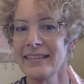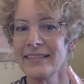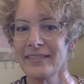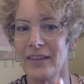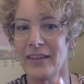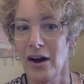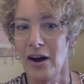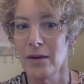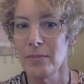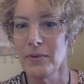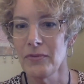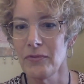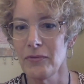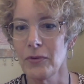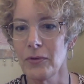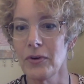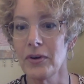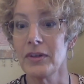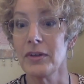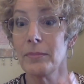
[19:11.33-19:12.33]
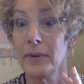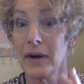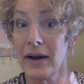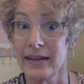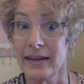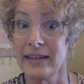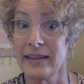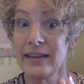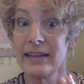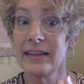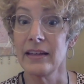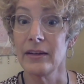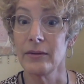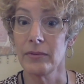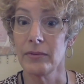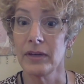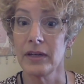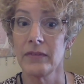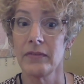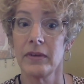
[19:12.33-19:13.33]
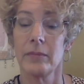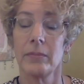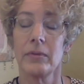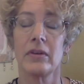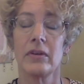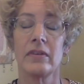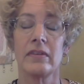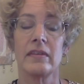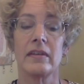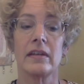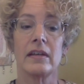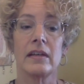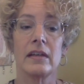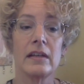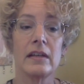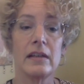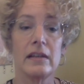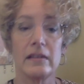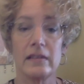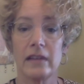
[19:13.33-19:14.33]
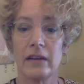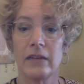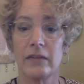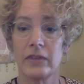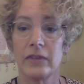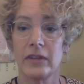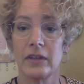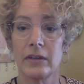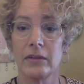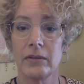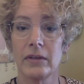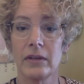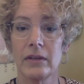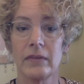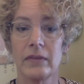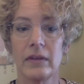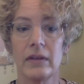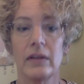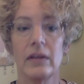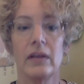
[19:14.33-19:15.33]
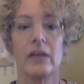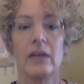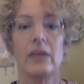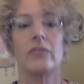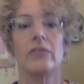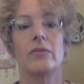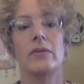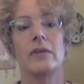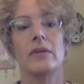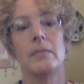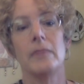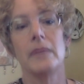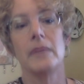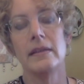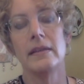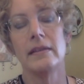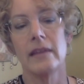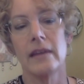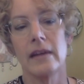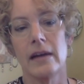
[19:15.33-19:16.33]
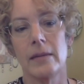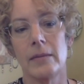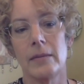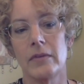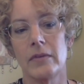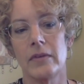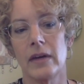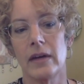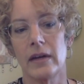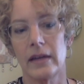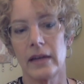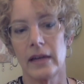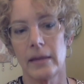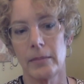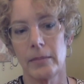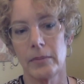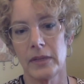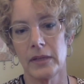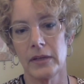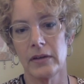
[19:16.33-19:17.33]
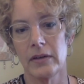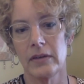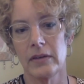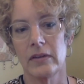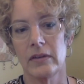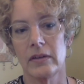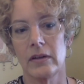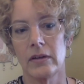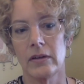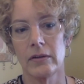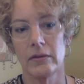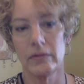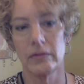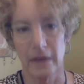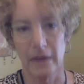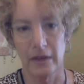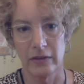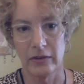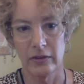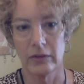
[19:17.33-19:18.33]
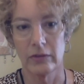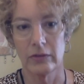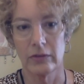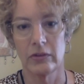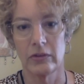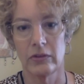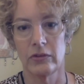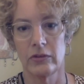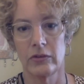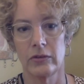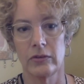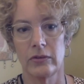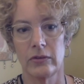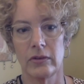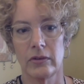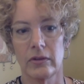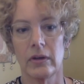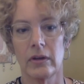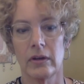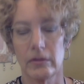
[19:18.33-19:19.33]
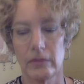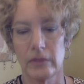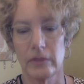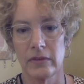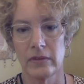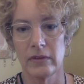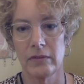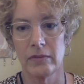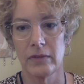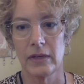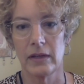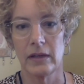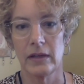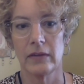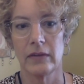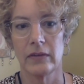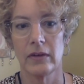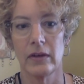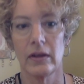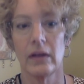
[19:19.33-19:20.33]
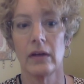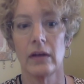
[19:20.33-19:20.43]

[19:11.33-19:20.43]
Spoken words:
long before your body can get rid of it because the kidneys have to get rid of it. So in the meantime, you've got capillaries and other vascular tissues, arteries and veins,